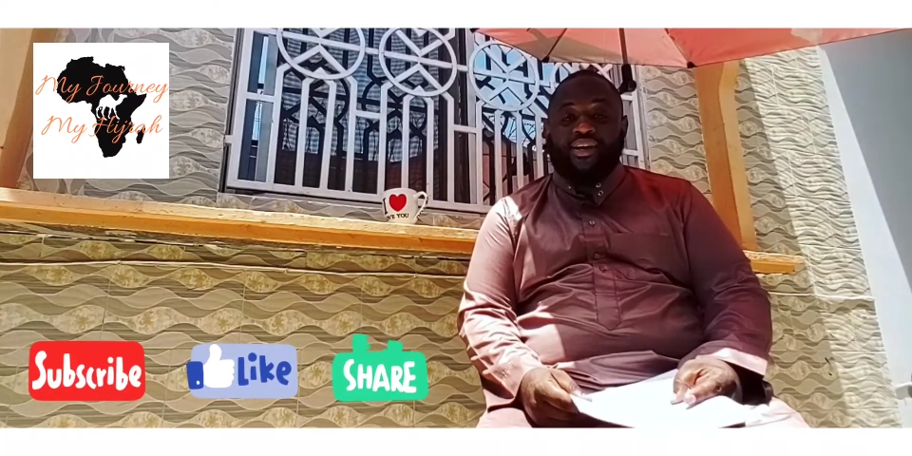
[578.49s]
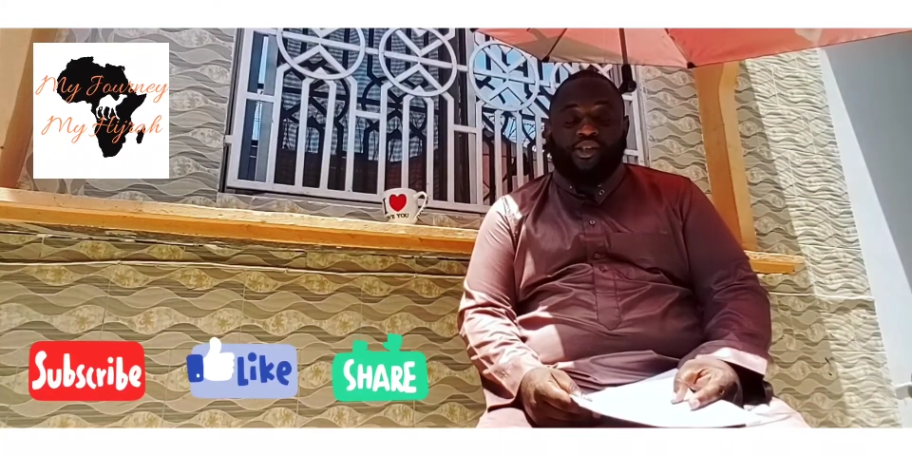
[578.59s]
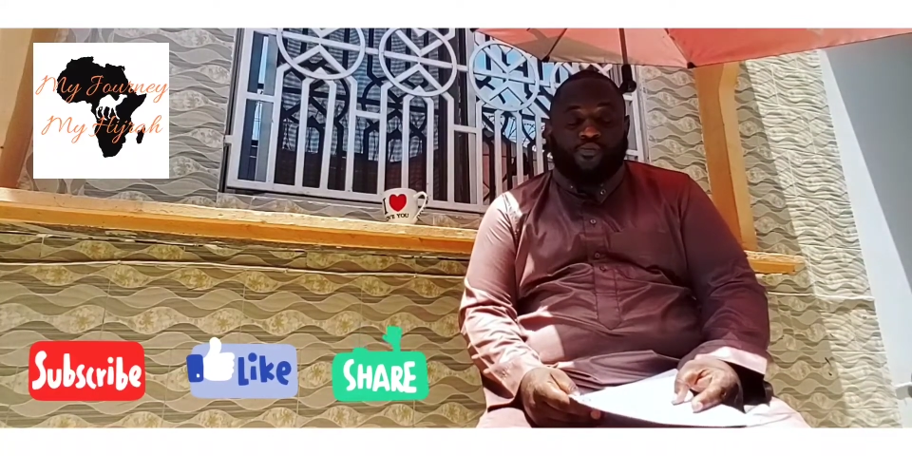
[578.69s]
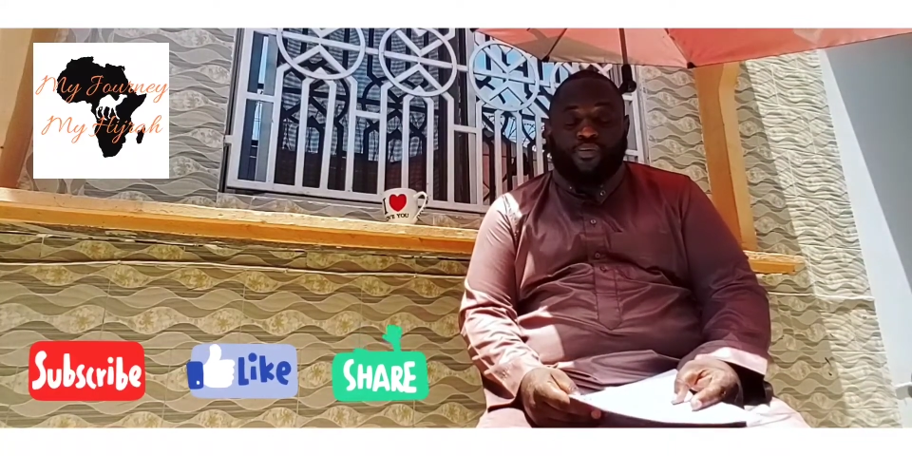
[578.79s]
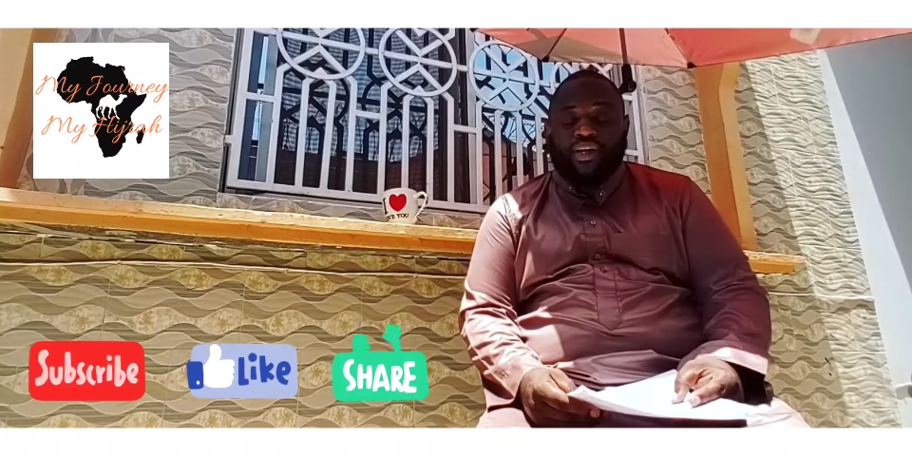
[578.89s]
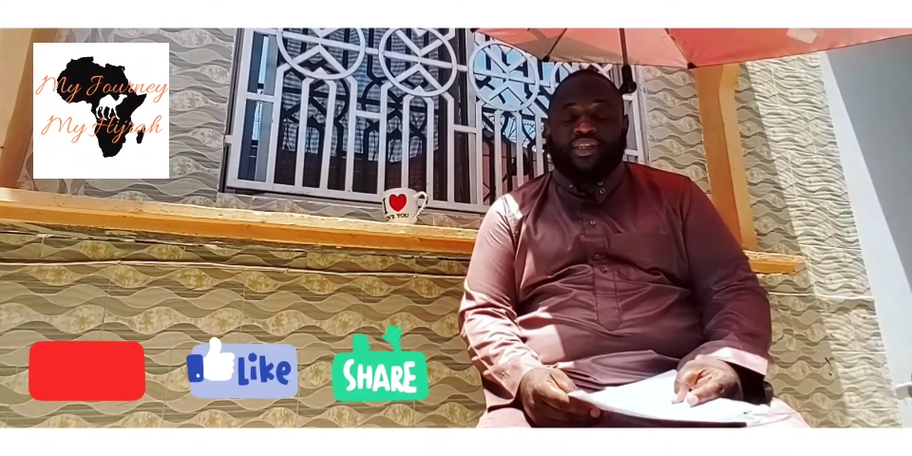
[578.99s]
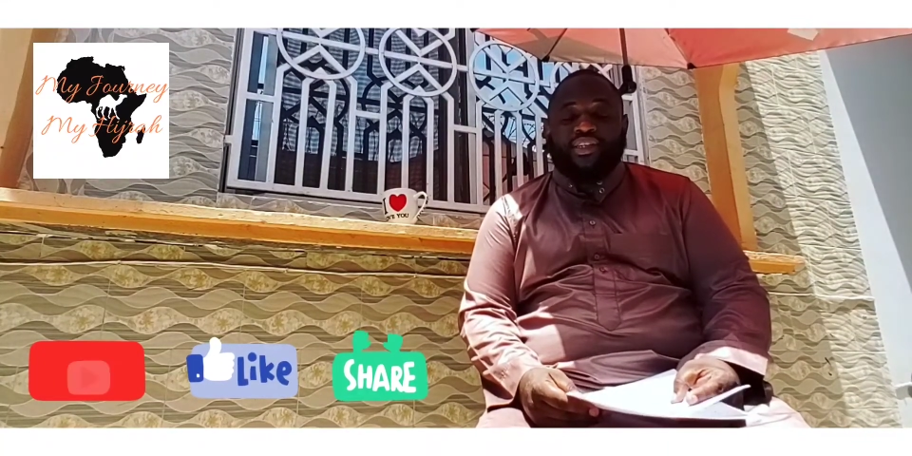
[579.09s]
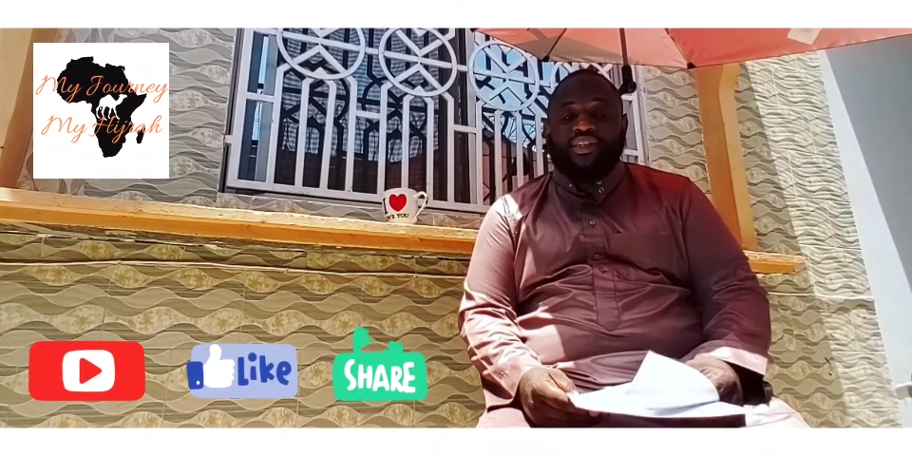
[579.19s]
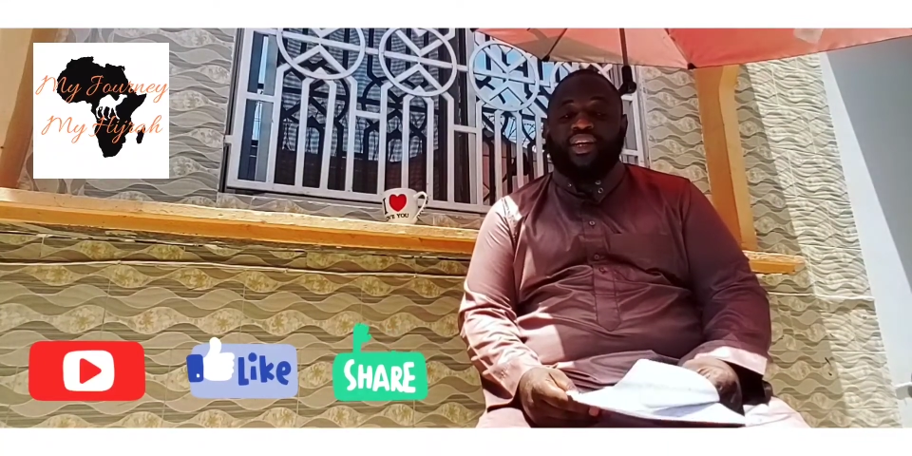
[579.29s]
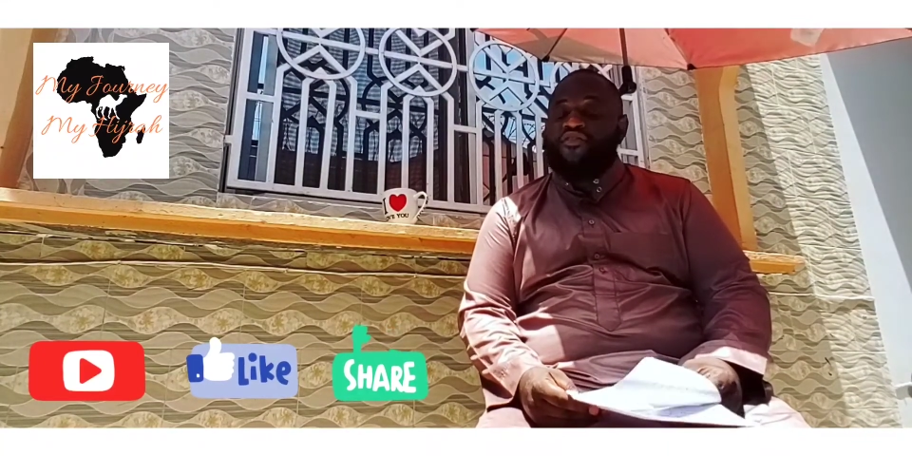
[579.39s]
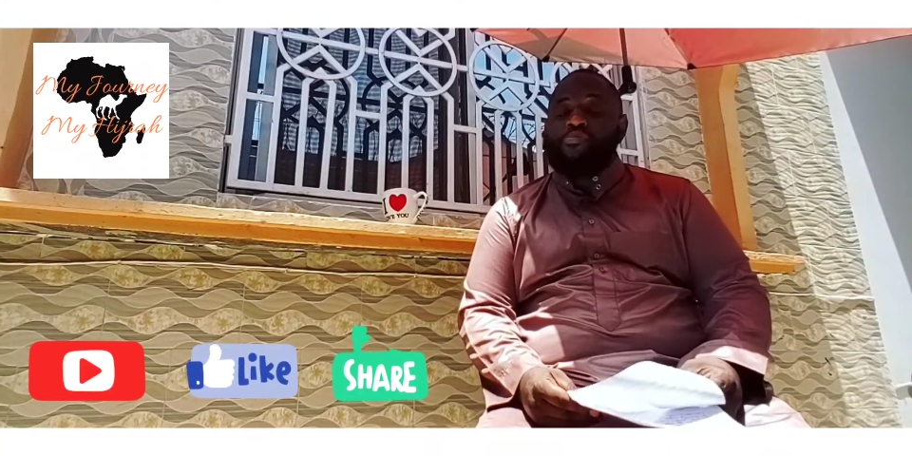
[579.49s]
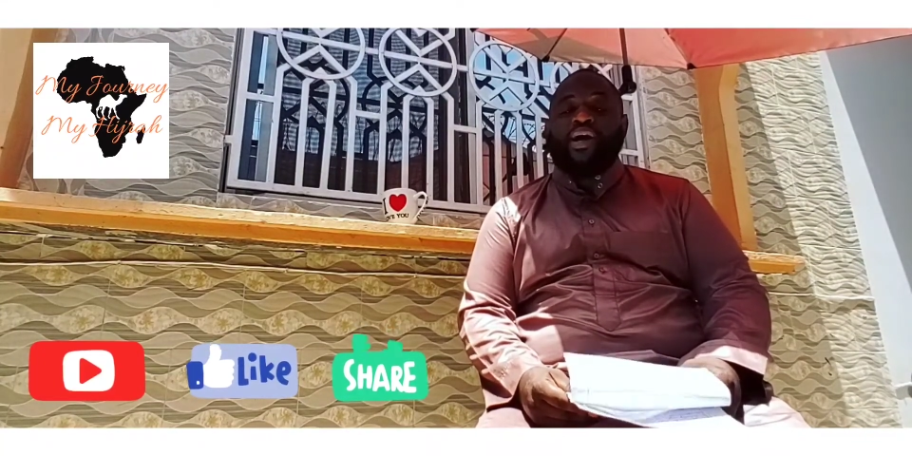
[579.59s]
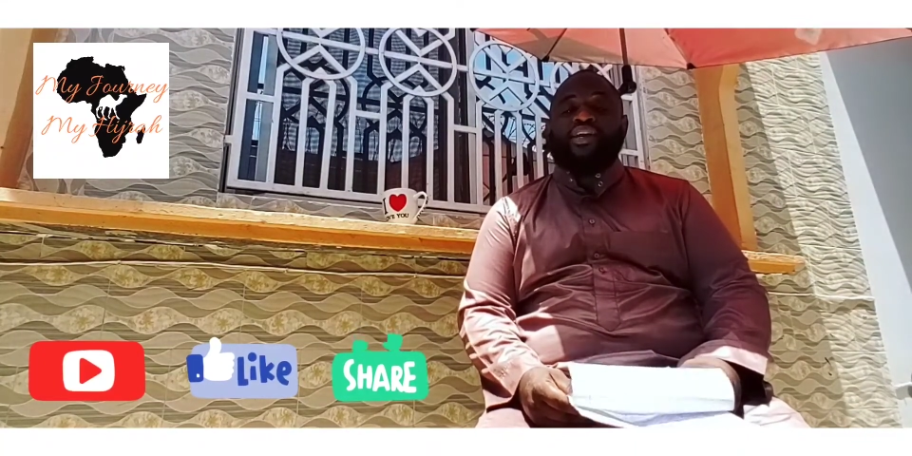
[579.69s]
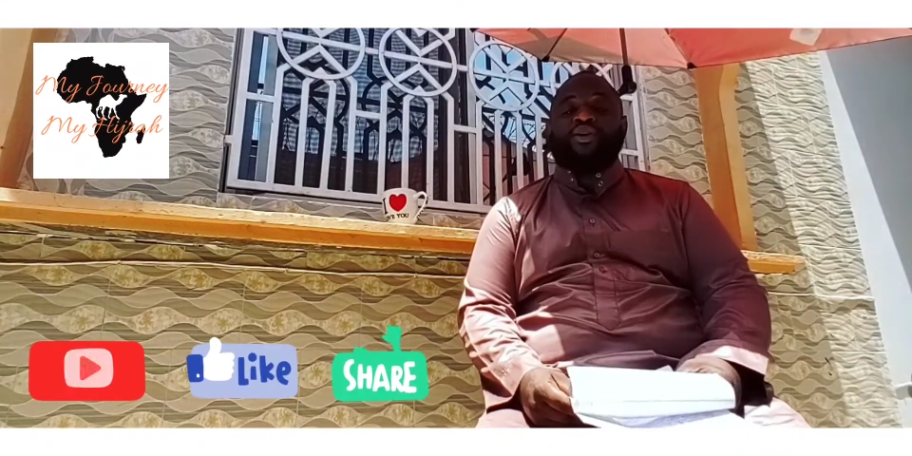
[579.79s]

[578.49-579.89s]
It's priceless. Everybody